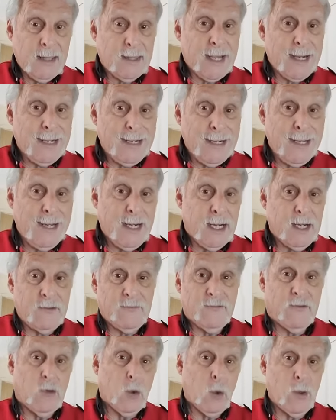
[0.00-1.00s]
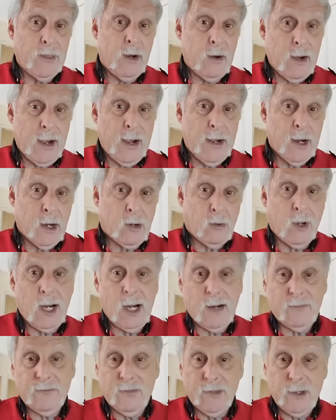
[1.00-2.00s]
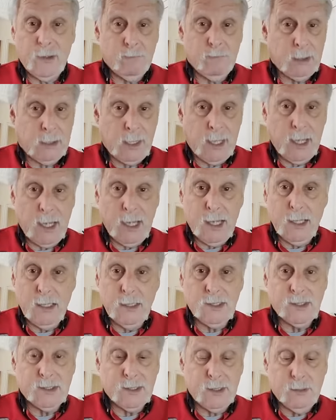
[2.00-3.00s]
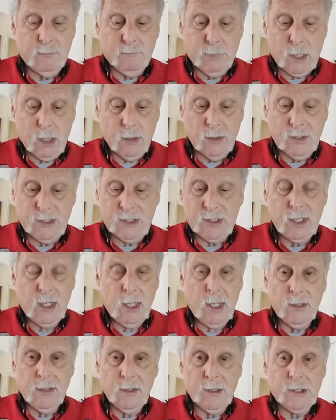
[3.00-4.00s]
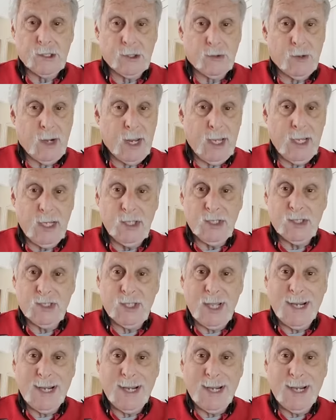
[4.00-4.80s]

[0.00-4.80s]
They needed it for their aircraft, their planes, their boats, their trains.